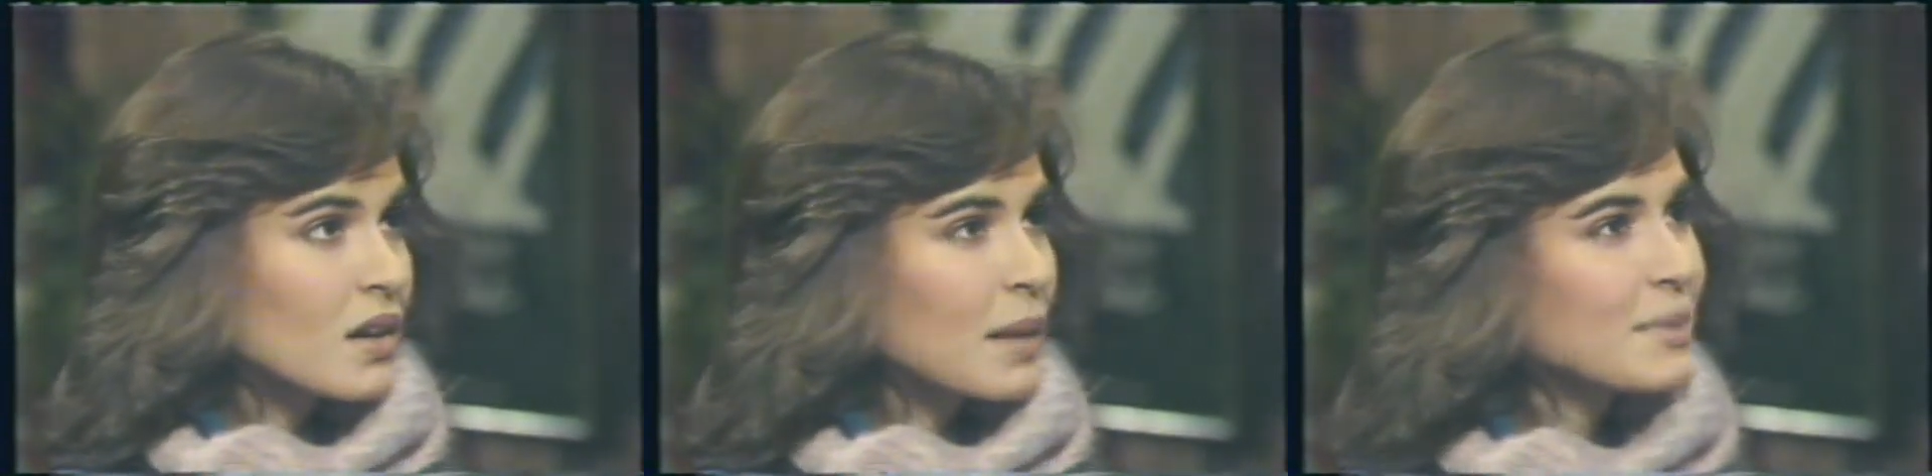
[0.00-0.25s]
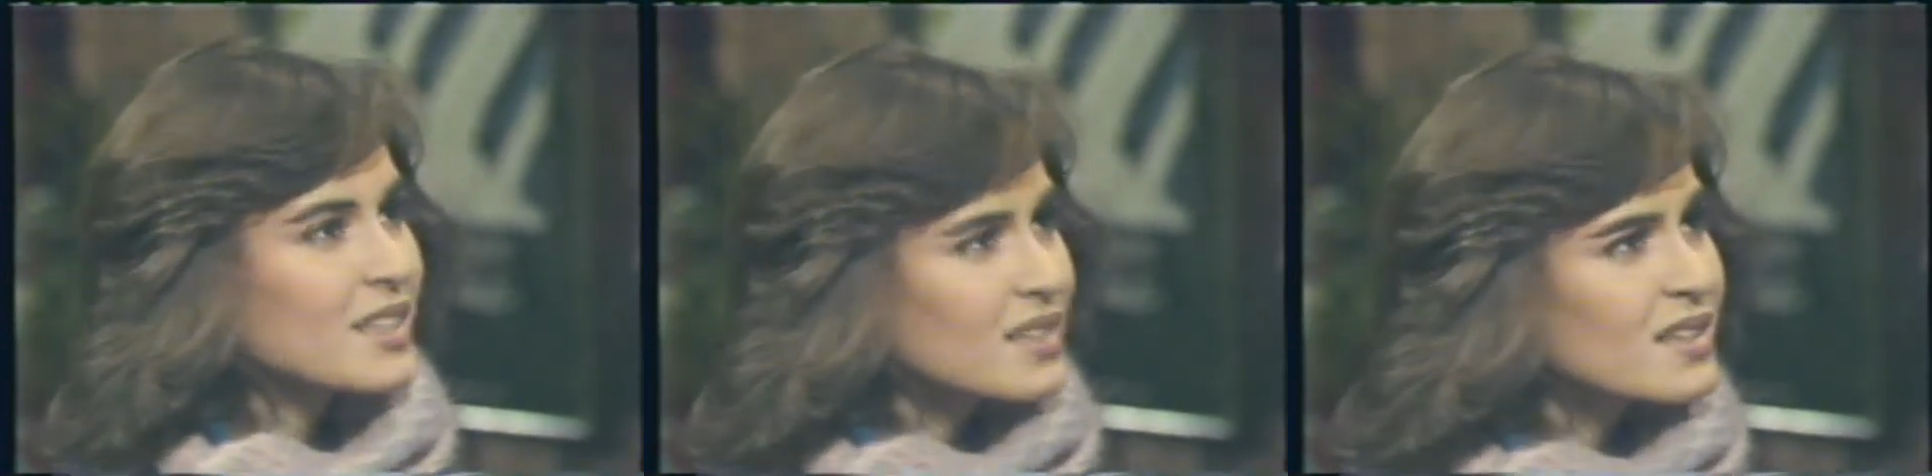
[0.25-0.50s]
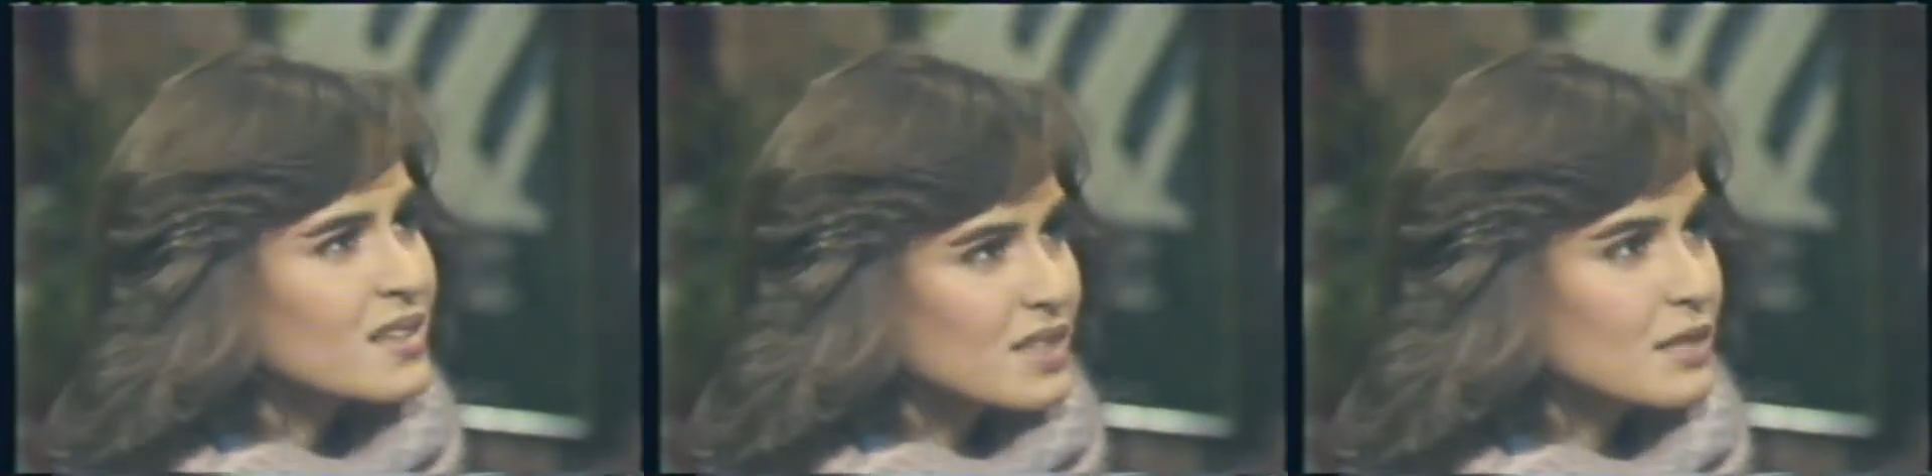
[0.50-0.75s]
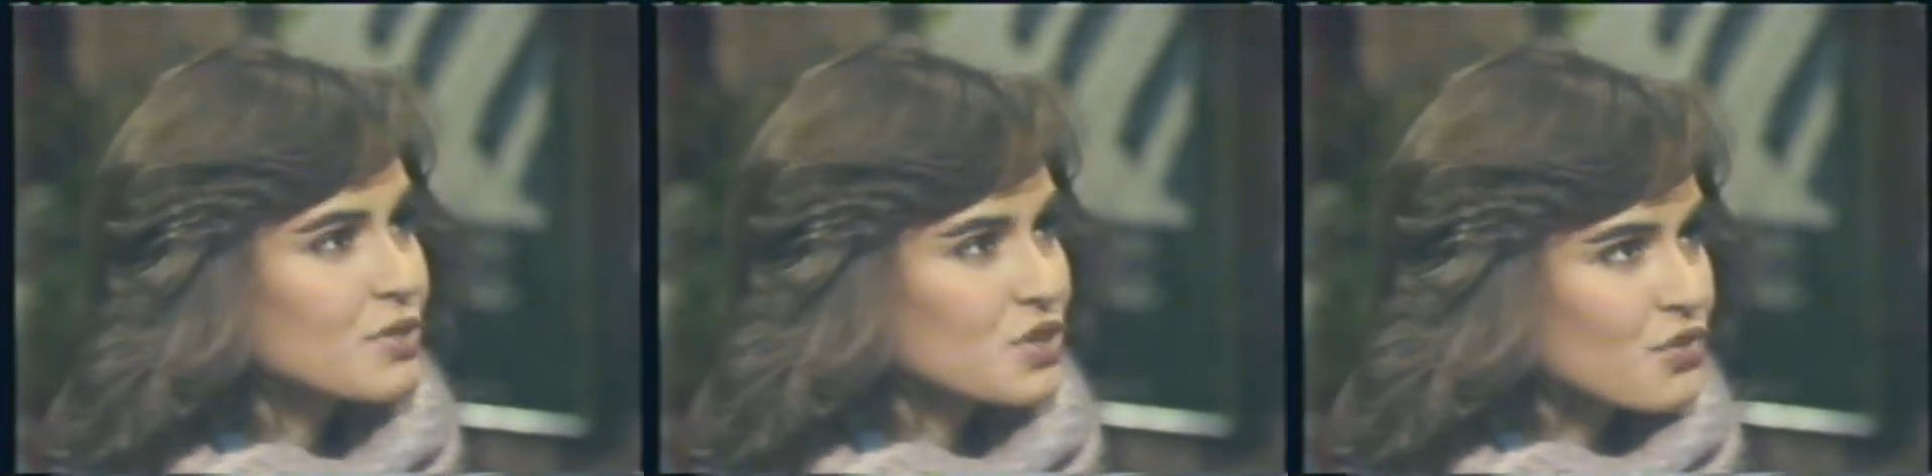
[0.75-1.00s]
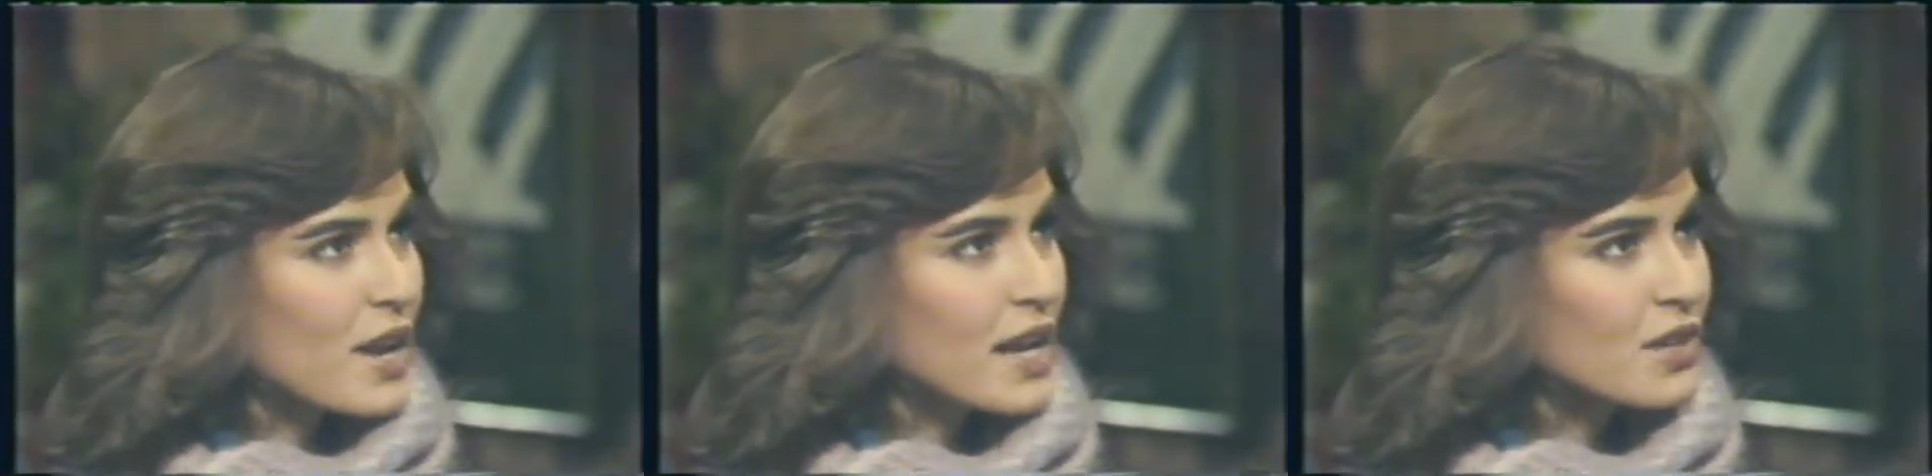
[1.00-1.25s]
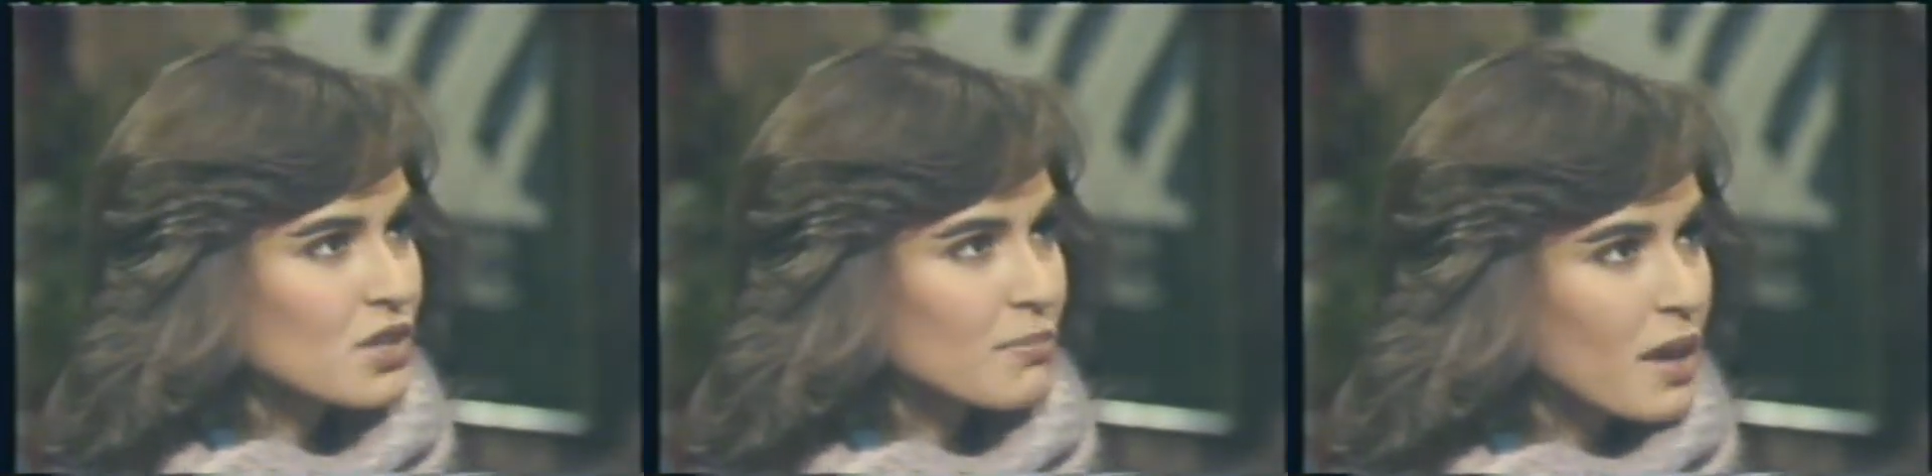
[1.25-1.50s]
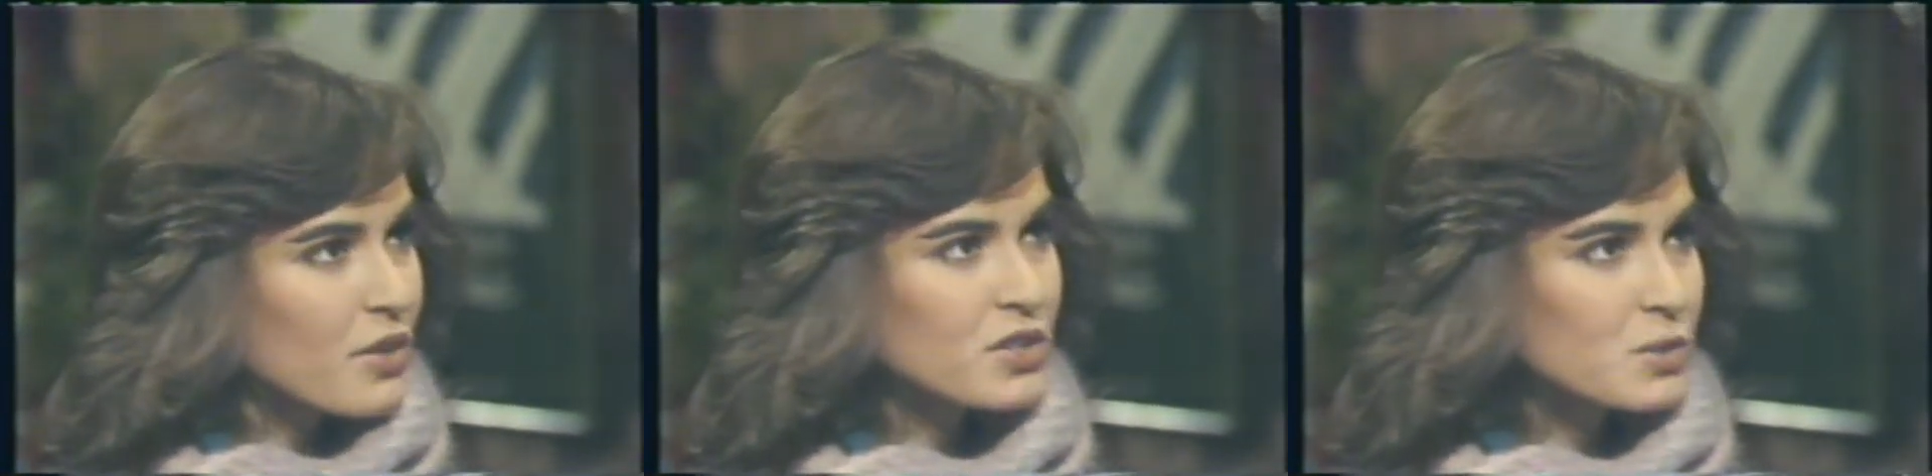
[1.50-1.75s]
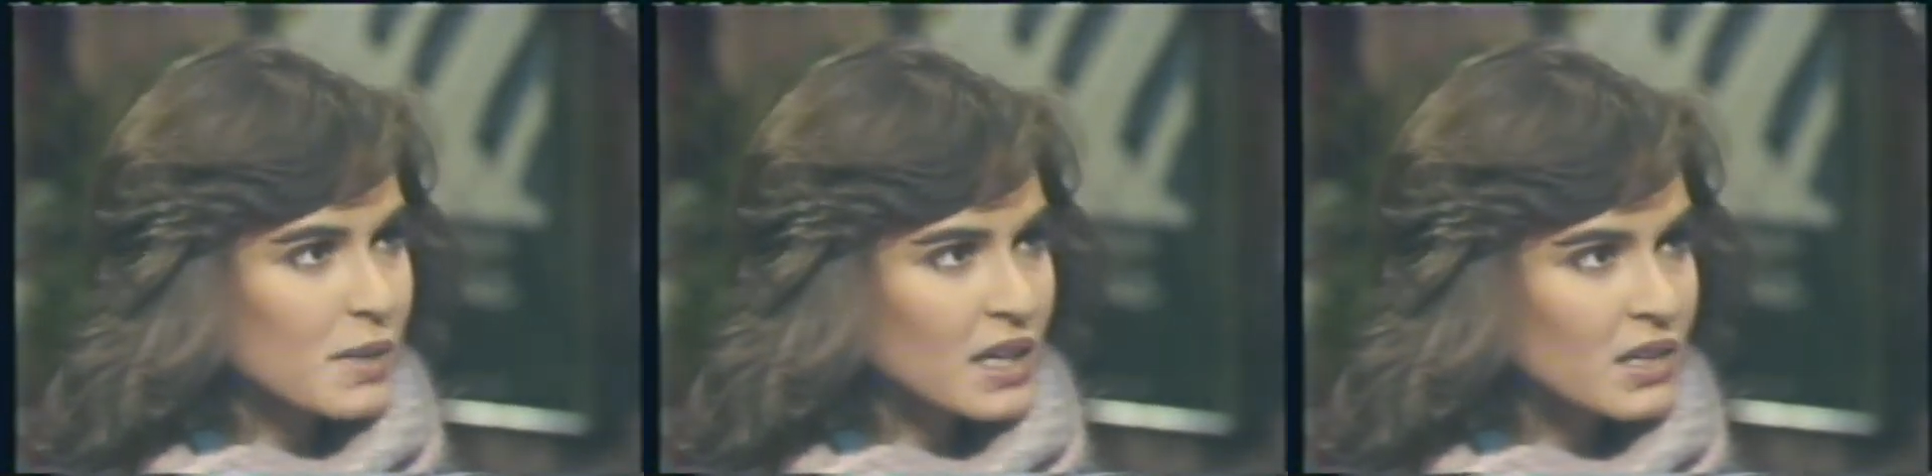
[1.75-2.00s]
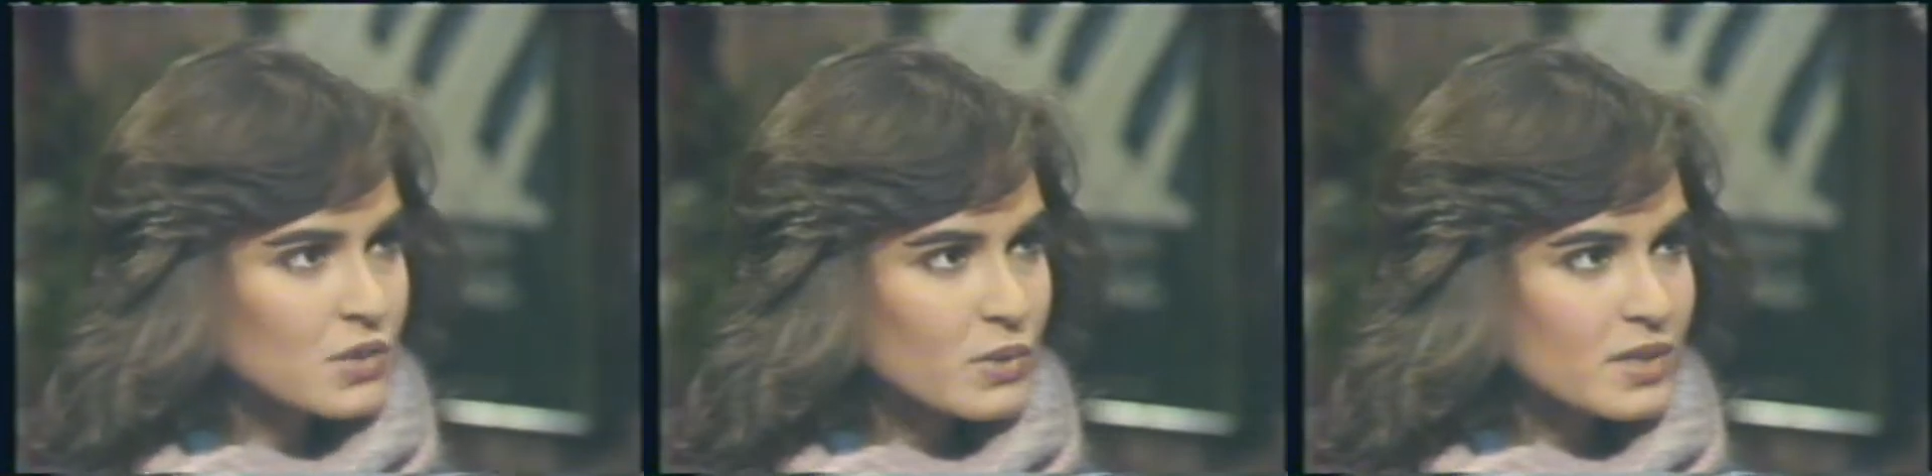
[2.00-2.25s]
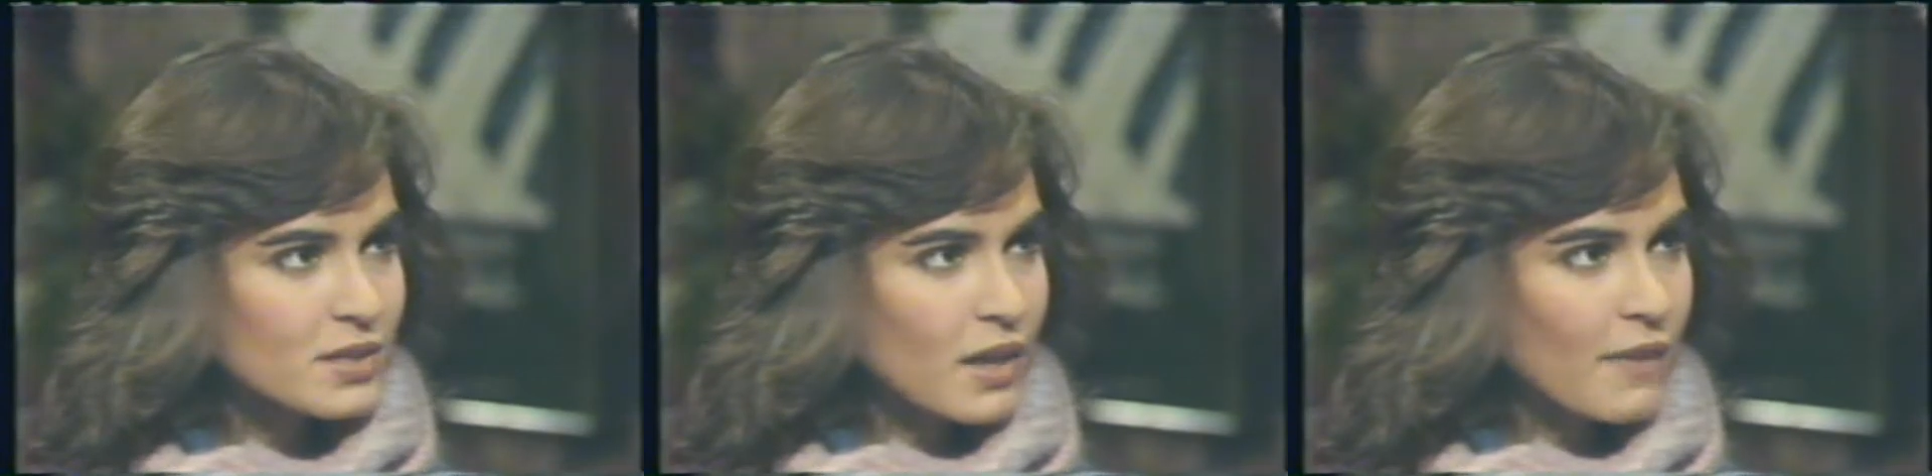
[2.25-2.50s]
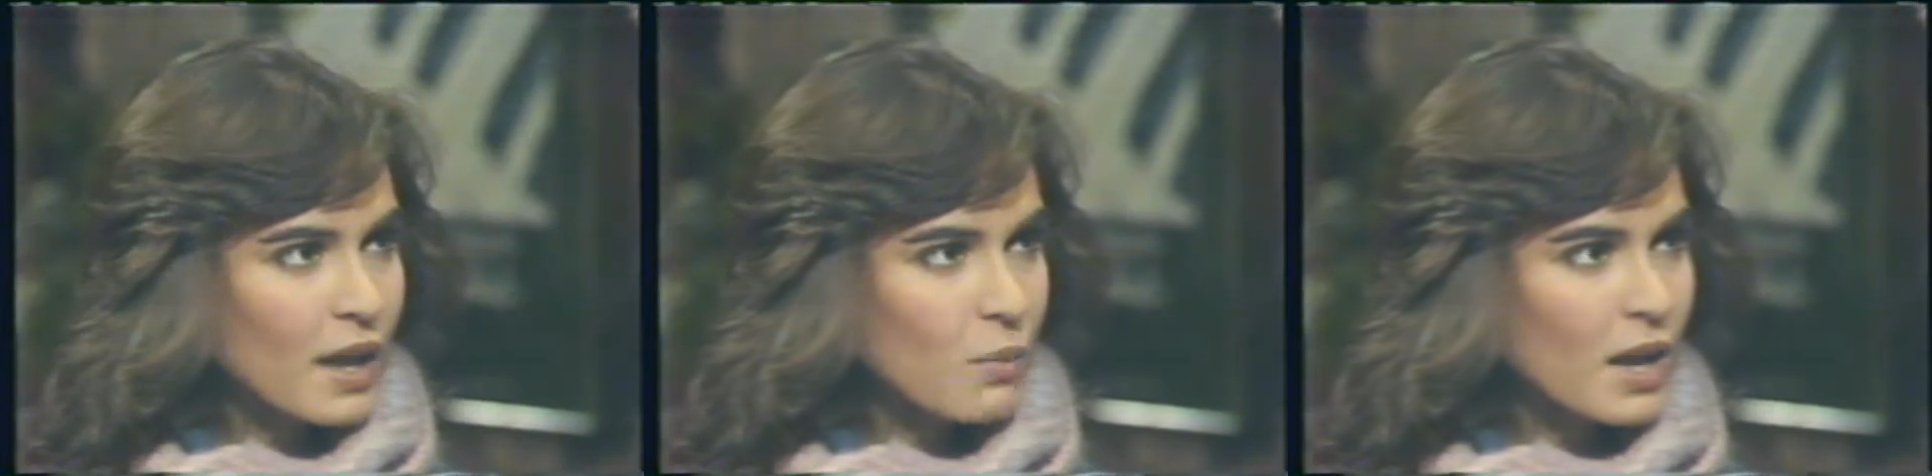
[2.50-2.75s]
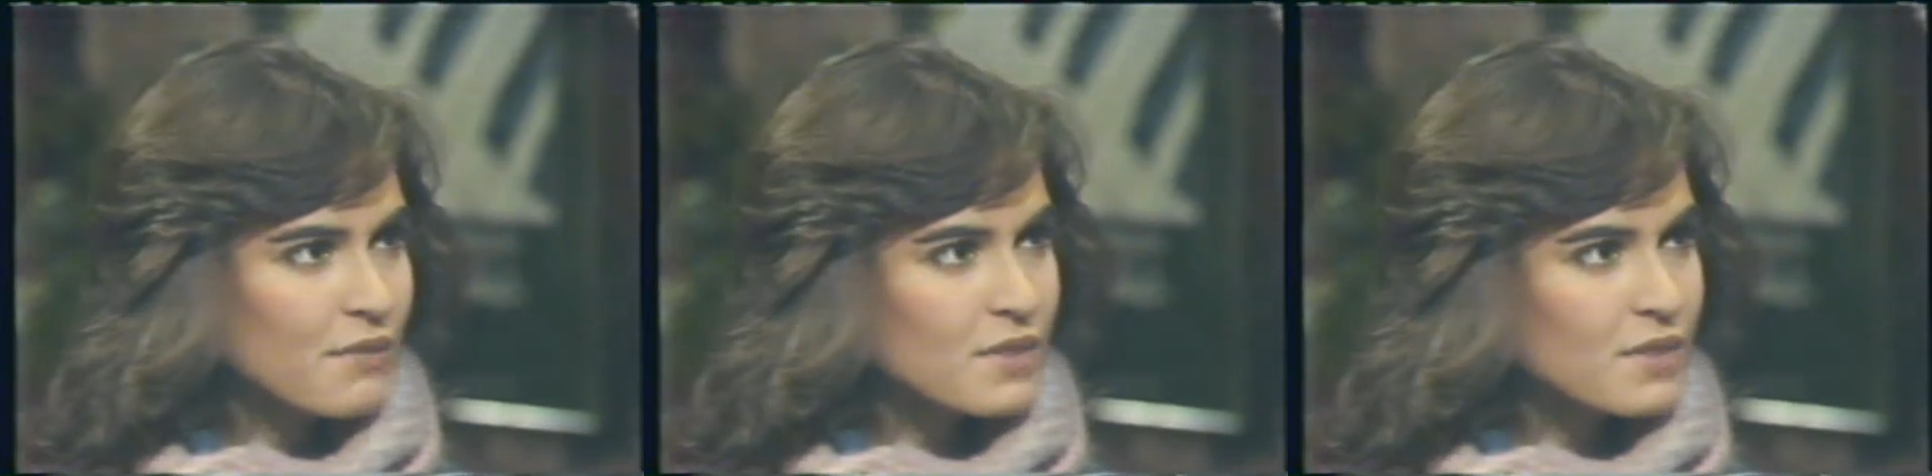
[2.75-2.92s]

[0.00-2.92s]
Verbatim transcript: I mean, doesn't it seem strange, a mother speaking to her son that way?